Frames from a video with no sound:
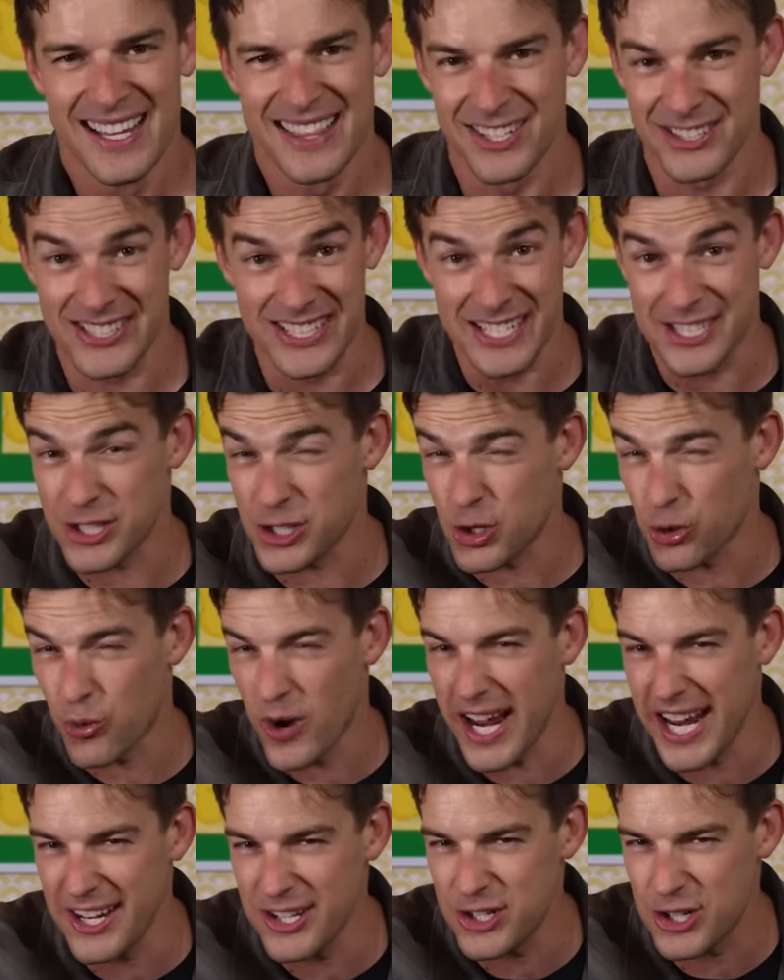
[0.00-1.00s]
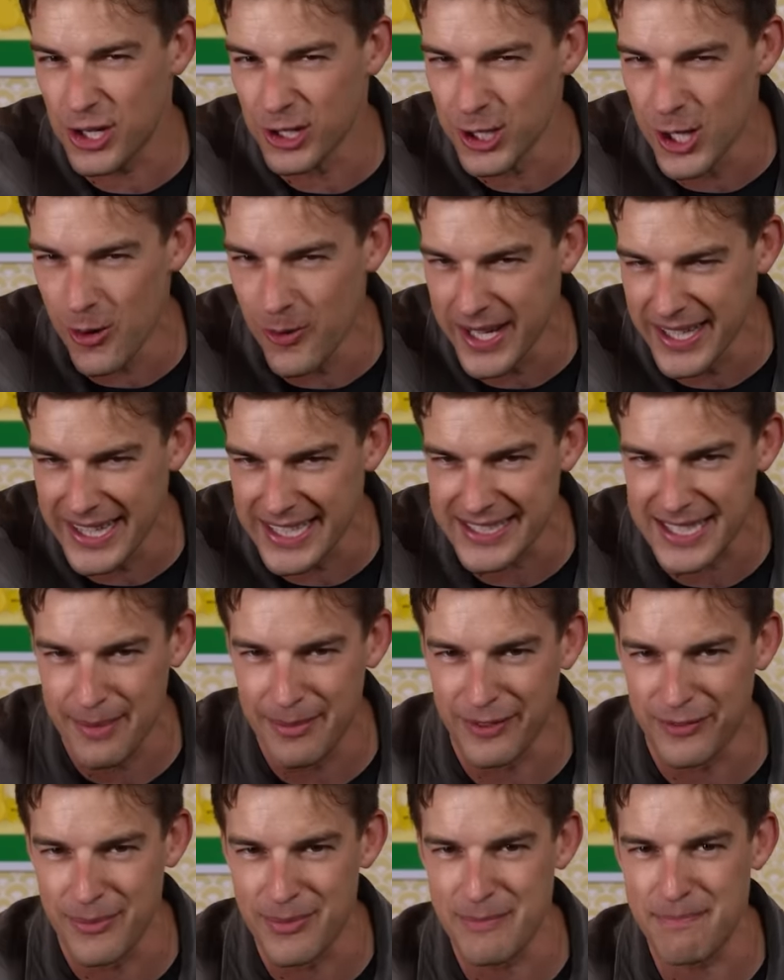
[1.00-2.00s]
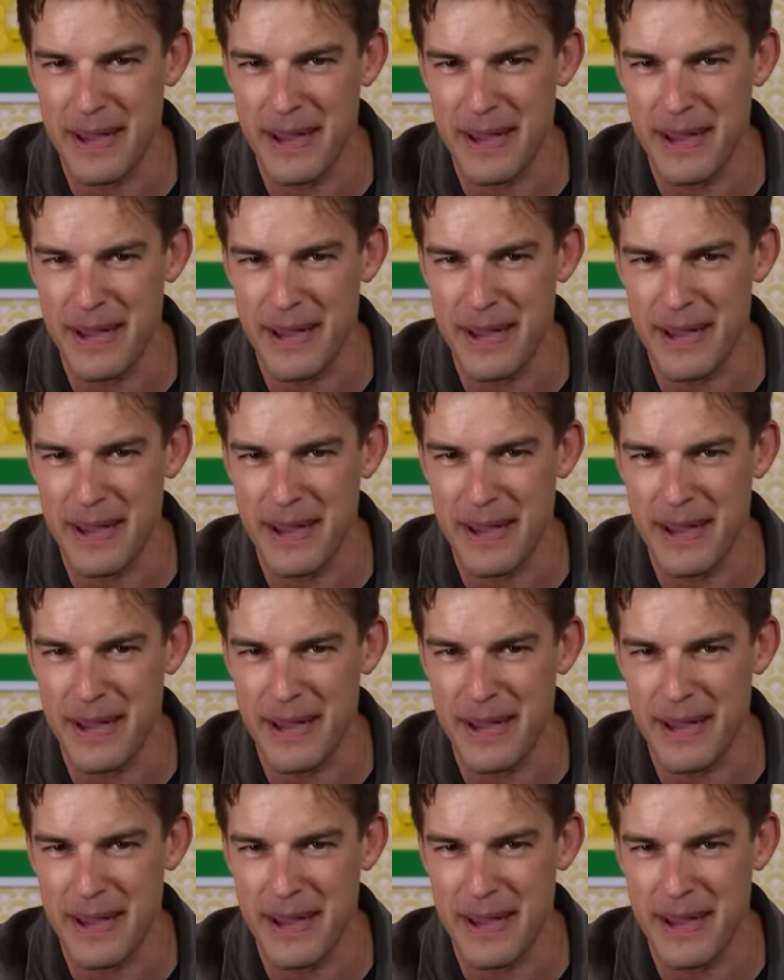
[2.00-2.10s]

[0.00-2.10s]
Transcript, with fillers: There's this strange glowing that's coming from the